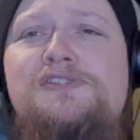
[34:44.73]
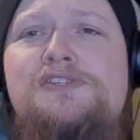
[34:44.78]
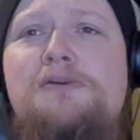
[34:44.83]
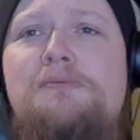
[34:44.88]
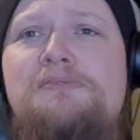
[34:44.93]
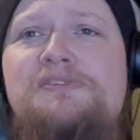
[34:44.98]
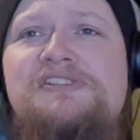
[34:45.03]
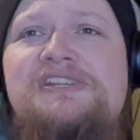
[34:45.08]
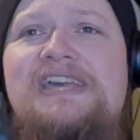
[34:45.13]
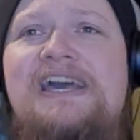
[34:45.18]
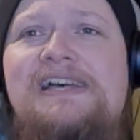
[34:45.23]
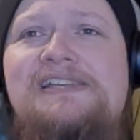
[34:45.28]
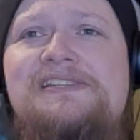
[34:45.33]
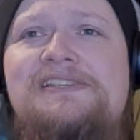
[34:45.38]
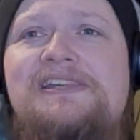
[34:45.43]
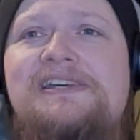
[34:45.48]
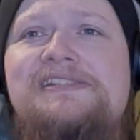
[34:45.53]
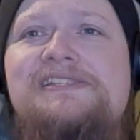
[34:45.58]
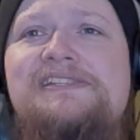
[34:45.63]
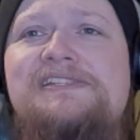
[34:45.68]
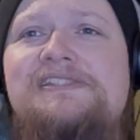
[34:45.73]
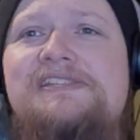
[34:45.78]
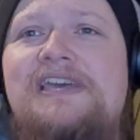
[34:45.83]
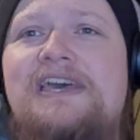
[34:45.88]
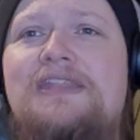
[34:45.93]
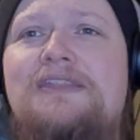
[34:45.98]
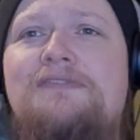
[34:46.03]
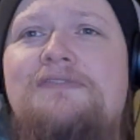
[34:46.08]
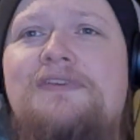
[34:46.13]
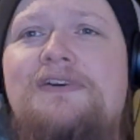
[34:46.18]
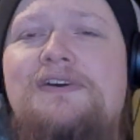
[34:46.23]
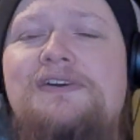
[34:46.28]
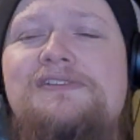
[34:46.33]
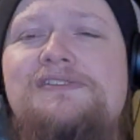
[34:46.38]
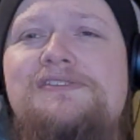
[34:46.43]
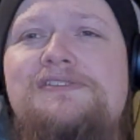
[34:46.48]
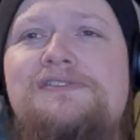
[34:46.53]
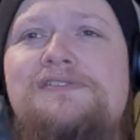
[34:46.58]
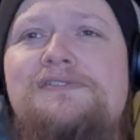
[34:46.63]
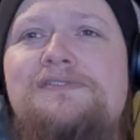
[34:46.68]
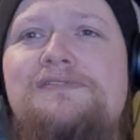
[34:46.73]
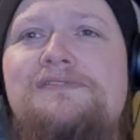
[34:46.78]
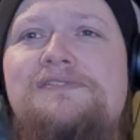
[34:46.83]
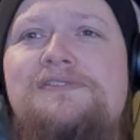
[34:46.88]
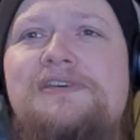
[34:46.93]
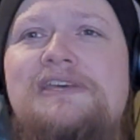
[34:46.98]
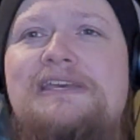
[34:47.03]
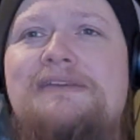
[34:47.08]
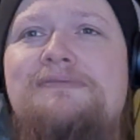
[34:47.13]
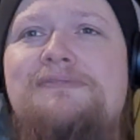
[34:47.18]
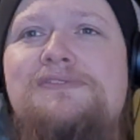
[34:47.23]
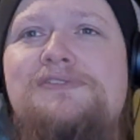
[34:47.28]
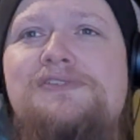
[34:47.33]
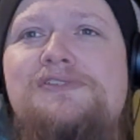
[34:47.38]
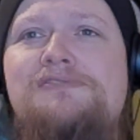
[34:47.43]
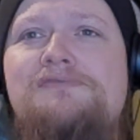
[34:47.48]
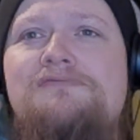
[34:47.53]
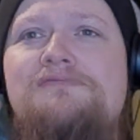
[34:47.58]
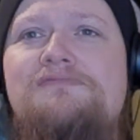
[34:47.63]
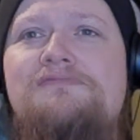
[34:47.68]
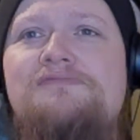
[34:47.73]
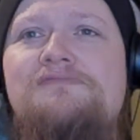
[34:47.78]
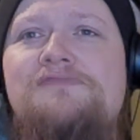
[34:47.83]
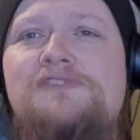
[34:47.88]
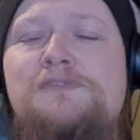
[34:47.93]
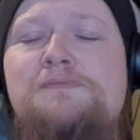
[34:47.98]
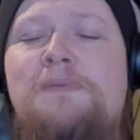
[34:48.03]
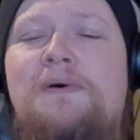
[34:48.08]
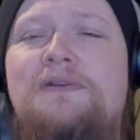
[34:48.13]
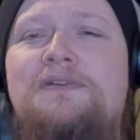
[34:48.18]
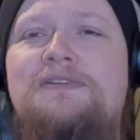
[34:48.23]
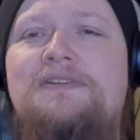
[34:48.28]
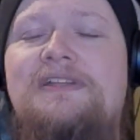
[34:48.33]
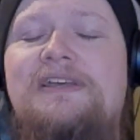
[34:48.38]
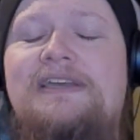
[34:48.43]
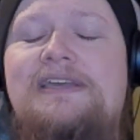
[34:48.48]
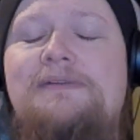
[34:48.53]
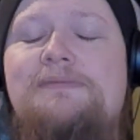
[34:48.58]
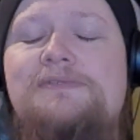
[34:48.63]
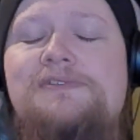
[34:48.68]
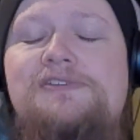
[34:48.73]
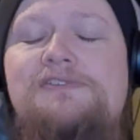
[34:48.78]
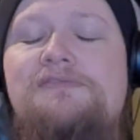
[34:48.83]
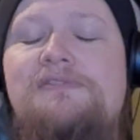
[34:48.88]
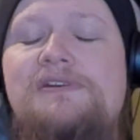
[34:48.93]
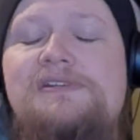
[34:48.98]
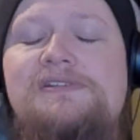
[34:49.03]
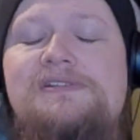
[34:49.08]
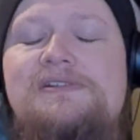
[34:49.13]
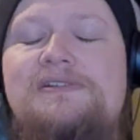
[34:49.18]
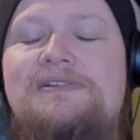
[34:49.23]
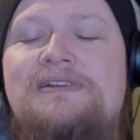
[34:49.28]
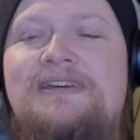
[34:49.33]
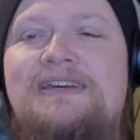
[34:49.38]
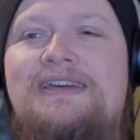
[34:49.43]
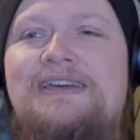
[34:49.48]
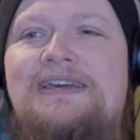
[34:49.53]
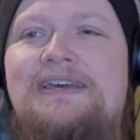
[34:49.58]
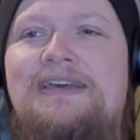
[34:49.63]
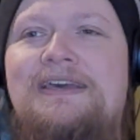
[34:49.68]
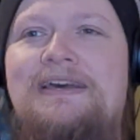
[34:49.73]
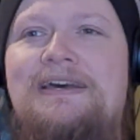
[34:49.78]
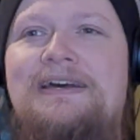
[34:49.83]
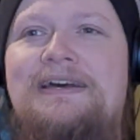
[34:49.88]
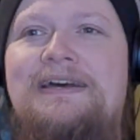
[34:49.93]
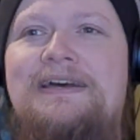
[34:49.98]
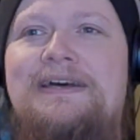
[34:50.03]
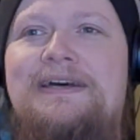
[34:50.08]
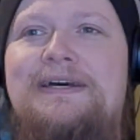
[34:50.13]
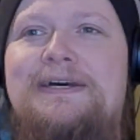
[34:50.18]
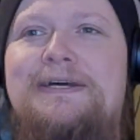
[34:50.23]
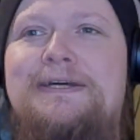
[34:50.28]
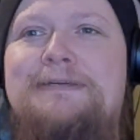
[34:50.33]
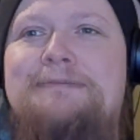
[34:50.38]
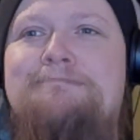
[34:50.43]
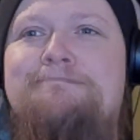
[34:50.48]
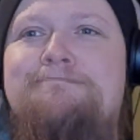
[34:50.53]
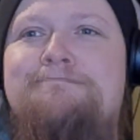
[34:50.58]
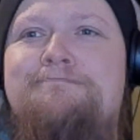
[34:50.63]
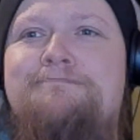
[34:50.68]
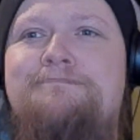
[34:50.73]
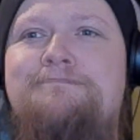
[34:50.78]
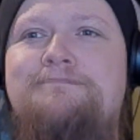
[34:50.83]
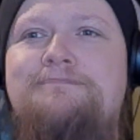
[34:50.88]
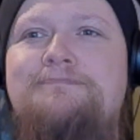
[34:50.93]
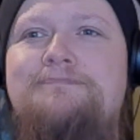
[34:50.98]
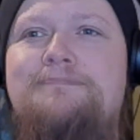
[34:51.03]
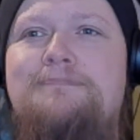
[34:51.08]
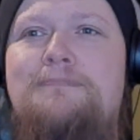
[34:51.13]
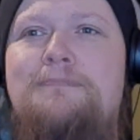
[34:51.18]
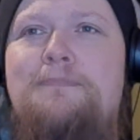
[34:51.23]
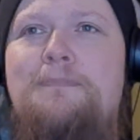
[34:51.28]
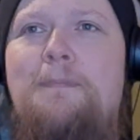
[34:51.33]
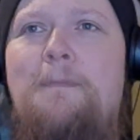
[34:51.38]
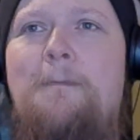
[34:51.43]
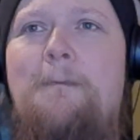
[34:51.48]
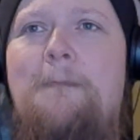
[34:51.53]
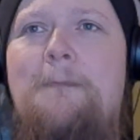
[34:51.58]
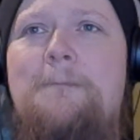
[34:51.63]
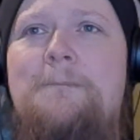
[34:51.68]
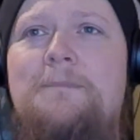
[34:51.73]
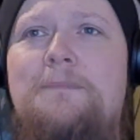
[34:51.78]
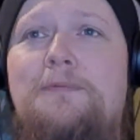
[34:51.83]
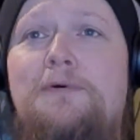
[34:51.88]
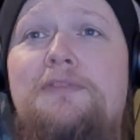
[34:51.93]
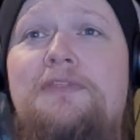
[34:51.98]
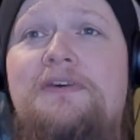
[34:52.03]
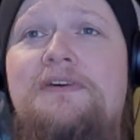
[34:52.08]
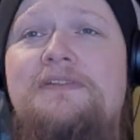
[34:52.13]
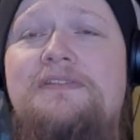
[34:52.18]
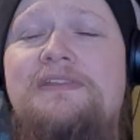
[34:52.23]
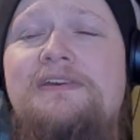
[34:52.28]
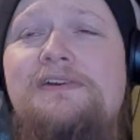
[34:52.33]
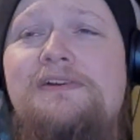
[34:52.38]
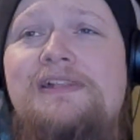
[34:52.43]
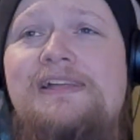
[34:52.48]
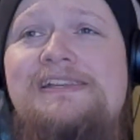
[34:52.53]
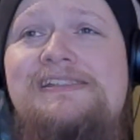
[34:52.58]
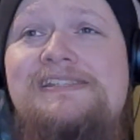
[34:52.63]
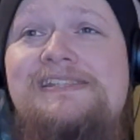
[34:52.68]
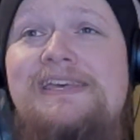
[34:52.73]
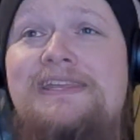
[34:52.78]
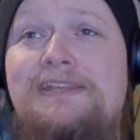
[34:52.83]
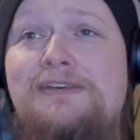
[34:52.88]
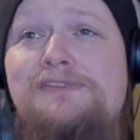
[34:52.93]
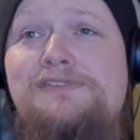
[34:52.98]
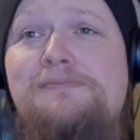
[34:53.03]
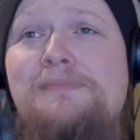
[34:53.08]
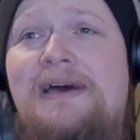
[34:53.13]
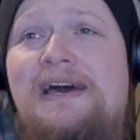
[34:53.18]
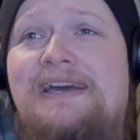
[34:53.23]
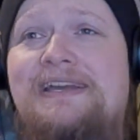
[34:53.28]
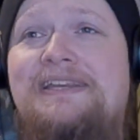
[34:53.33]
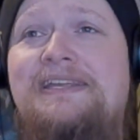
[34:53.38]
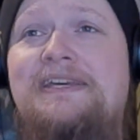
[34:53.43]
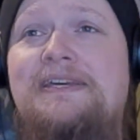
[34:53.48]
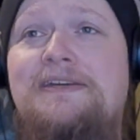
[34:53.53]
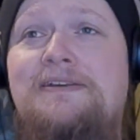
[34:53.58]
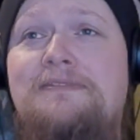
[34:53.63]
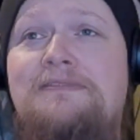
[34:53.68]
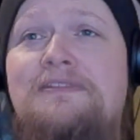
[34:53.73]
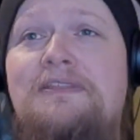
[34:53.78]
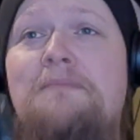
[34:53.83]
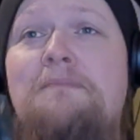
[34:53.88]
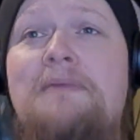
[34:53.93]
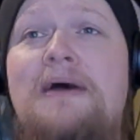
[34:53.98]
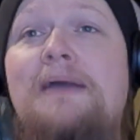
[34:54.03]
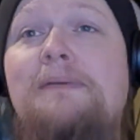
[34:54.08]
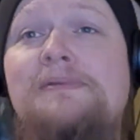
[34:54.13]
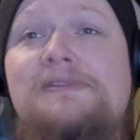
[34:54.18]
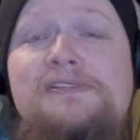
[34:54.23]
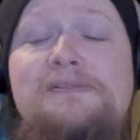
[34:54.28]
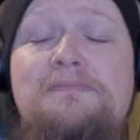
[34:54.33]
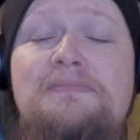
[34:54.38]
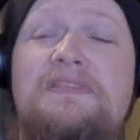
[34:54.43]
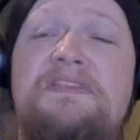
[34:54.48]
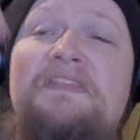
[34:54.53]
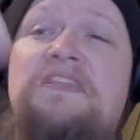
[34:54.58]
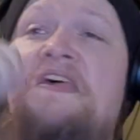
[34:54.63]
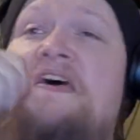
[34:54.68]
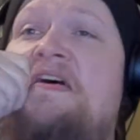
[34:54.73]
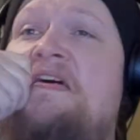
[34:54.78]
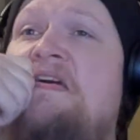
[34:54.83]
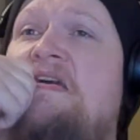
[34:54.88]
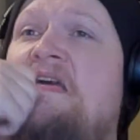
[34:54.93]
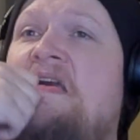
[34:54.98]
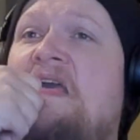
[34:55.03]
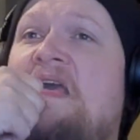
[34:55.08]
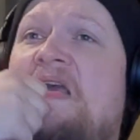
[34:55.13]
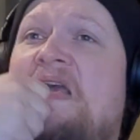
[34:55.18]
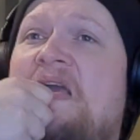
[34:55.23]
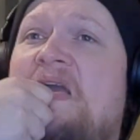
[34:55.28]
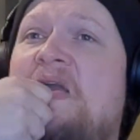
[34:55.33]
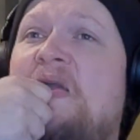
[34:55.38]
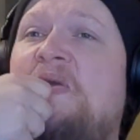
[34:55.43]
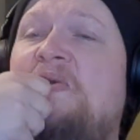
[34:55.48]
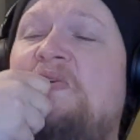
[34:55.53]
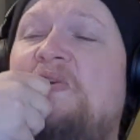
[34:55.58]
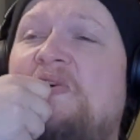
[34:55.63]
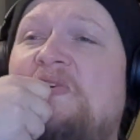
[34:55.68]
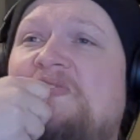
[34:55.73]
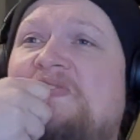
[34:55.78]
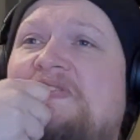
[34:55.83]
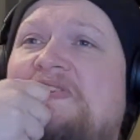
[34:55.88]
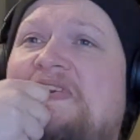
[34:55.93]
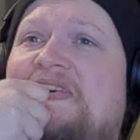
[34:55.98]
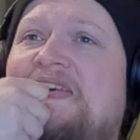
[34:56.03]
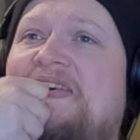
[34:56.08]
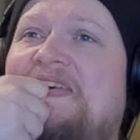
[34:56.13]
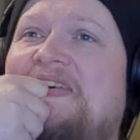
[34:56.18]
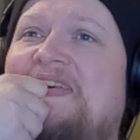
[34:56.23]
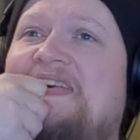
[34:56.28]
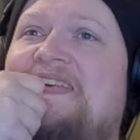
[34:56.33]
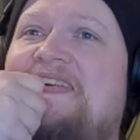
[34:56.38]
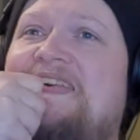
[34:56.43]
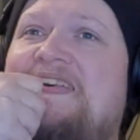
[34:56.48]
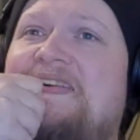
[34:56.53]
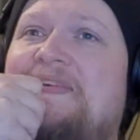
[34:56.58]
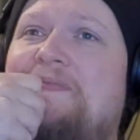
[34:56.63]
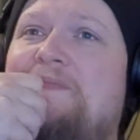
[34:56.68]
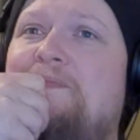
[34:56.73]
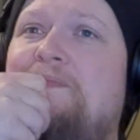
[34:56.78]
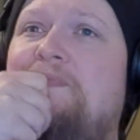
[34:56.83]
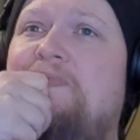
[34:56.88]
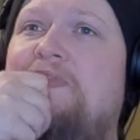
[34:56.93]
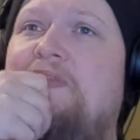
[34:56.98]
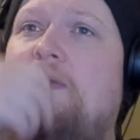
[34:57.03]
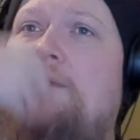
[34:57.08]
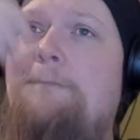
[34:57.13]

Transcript: so much gaslighting to get the fucker to even just respond. Like it was crazy. Um, But I'd say the ultimate idea, there might be something there. Who knows? Um,